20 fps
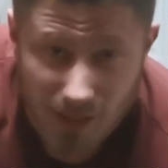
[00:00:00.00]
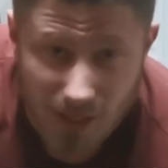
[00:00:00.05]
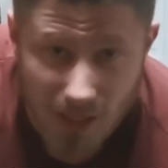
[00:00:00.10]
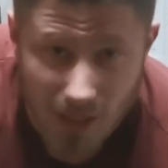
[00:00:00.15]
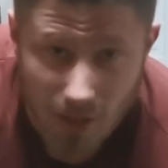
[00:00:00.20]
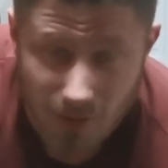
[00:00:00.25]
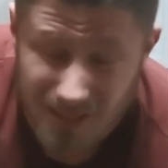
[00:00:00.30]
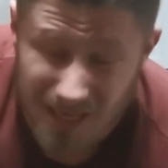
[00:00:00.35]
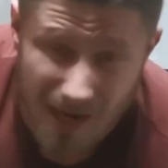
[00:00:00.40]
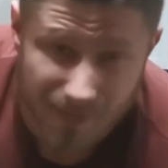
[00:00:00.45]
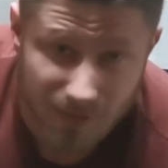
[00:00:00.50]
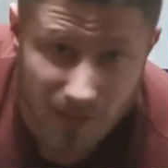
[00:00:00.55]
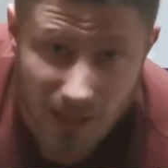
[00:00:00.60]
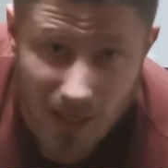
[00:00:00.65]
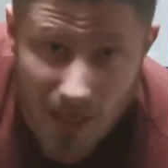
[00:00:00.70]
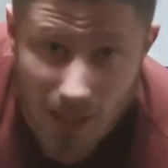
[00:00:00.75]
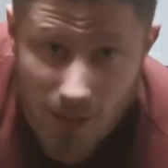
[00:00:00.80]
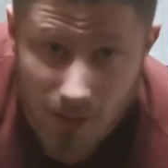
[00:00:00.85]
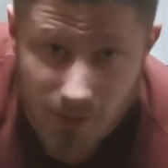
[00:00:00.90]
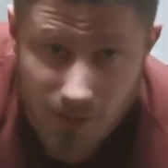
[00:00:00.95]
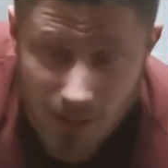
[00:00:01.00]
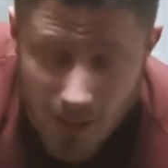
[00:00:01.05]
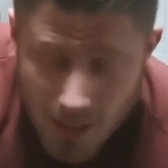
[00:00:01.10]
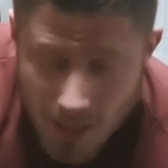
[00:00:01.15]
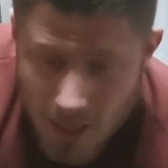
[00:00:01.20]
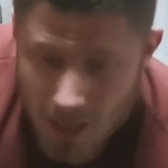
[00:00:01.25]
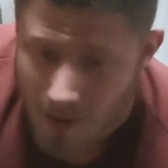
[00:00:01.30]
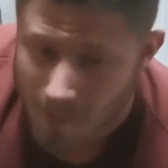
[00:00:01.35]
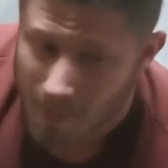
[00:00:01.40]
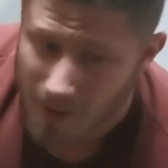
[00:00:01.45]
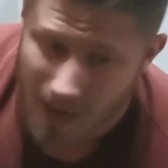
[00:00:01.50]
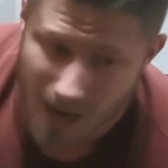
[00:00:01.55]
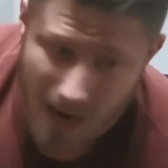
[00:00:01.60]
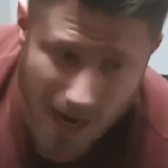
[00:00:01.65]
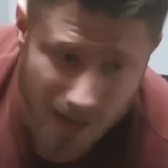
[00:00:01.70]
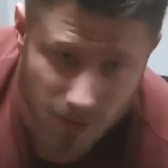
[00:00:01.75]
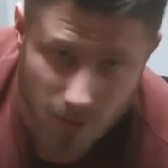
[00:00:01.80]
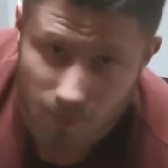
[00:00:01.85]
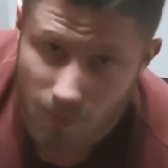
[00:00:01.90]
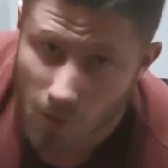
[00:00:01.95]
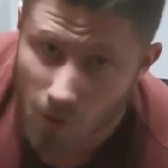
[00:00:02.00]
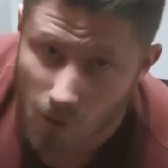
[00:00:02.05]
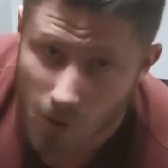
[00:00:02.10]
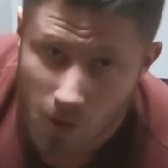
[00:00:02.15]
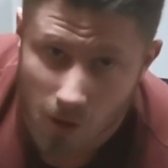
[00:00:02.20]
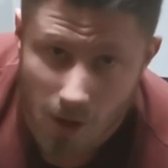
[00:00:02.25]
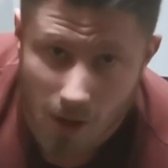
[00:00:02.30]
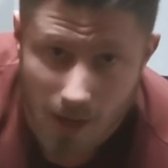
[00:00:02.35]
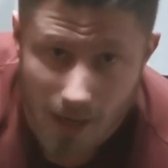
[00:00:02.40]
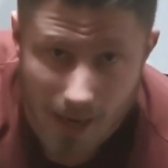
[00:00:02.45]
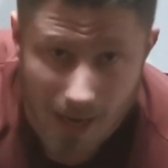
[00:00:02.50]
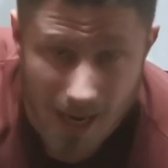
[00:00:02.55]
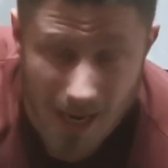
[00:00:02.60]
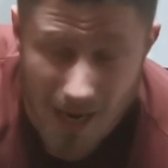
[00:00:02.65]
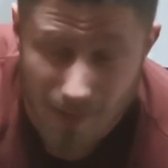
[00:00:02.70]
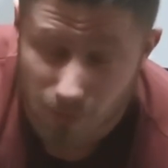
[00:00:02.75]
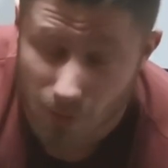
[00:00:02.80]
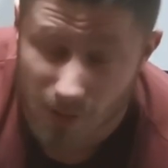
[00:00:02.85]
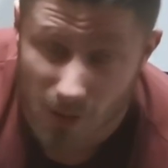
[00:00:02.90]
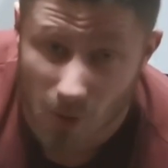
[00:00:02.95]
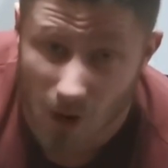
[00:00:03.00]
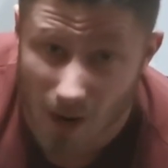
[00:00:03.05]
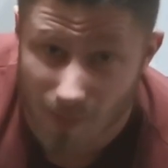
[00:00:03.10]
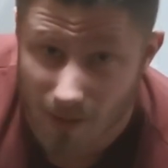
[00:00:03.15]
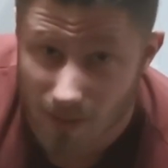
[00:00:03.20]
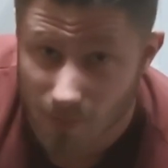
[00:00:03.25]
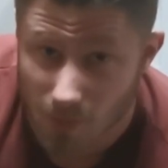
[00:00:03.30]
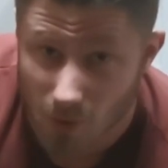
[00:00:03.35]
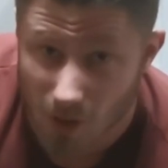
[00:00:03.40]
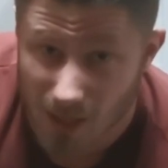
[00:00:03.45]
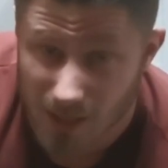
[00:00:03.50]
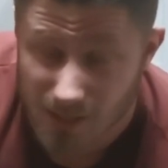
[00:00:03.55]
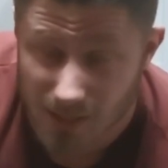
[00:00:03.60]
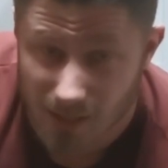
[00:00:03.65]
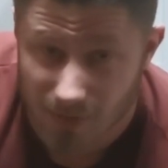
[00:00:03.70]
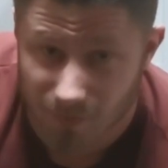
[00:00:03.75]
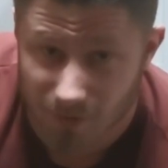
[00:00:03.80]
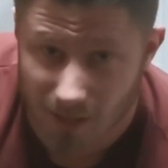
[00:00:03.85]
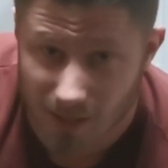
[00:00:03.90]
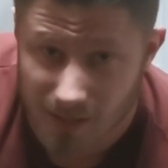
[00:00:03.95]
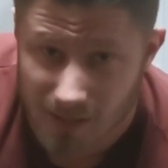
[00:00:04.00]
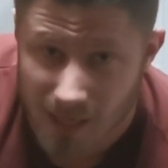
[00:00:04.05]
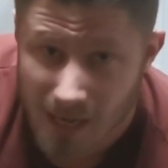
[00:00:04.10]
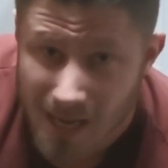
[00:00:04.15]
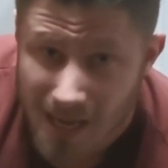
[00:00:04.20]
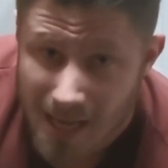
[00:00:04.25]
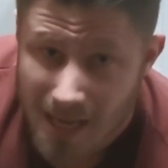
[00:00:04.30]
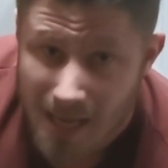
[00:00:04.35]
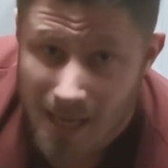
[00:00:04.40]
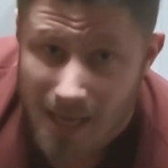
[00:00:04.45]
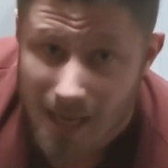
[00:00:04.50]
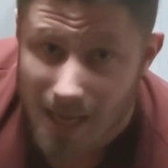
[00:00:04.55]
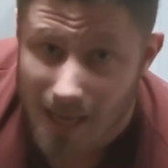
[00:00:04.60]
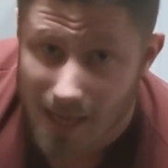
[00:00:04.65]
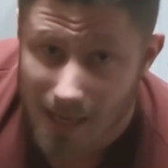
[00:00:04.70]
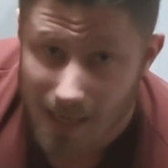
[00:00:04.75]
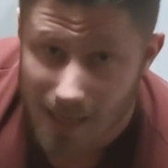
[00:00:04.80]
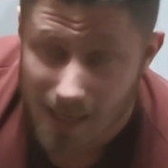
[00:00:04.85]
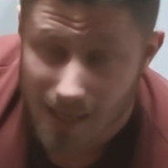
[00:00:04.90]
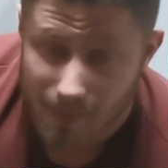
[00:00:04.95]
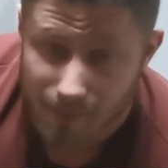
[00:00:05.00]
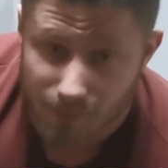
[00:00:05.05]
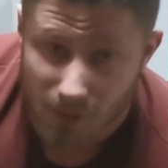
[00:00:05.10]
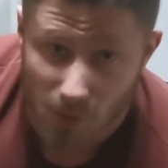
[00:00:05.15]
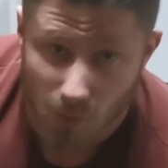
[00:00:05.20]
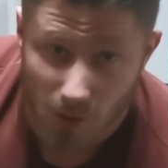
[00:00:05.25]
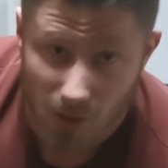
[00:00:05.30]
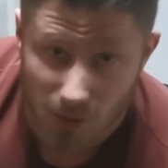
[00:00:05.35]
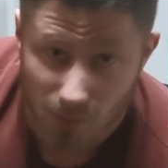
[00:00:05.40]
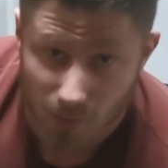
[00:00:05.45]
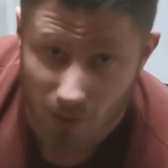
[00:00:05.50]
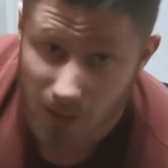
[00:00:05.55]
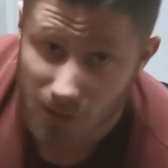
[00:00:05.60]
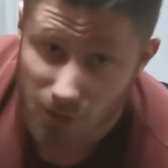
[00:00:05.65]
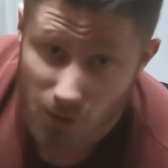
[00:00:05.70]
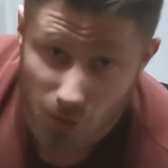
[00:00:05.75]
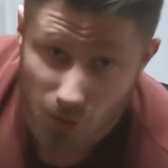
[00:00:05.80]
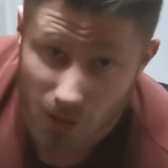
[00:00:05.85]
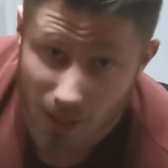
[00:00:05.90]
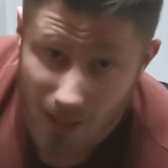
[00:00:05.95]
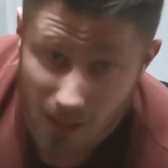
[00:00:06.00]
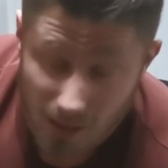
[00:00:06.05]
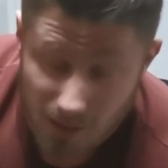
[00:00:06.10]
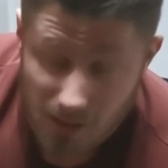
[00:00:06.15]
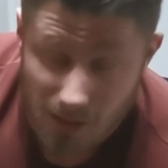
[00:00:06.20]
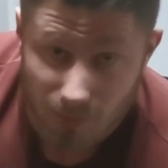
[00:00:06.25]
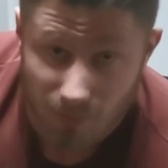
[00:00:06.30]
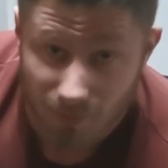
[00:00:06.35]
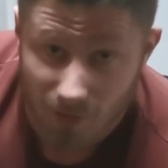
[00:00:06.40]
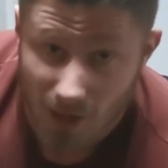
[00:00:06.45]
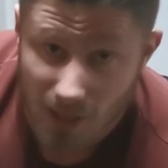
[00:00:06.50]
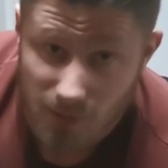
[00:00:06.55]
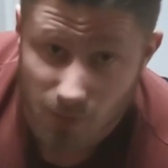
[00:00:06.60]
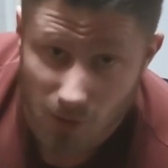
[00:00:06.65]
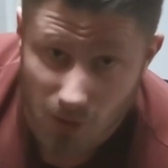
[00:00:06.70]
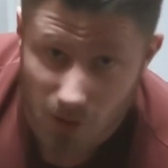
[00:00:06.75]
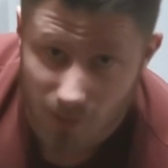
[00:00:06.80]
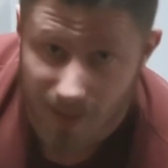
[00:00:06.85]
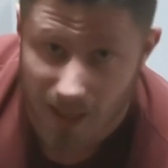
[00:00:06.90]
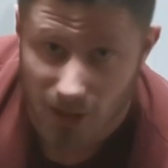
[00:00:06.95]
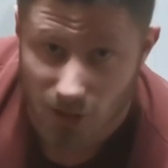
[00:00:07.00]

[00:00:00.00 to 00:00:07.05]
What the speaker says: kilos, 11 kilos. I'm going to add on more, probably quite a bit more actually in fact. But when you do incline dumbbell flies, we want to make